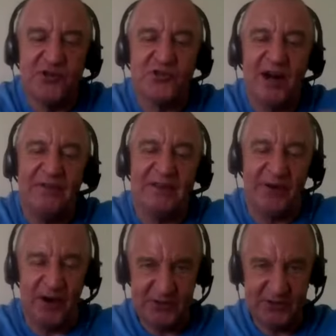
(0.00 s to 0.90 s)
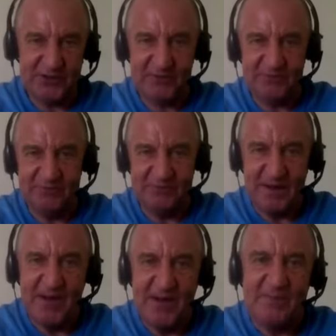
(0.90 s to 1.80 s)
Traffic Vance,
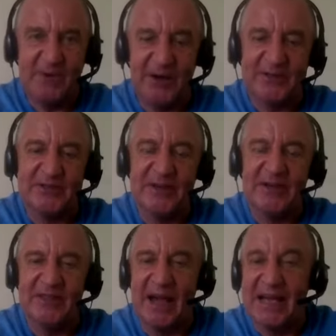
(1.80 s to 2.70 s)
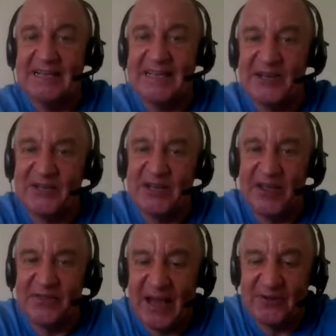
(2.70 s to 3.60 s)
but that is actually a
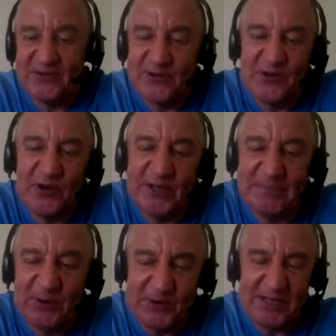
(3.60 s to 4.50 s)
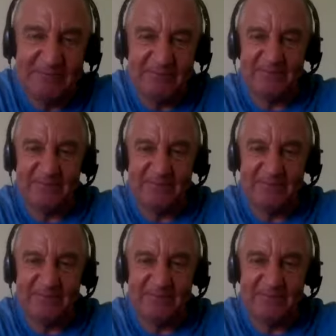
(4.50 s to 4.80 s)
$1,000 deposit,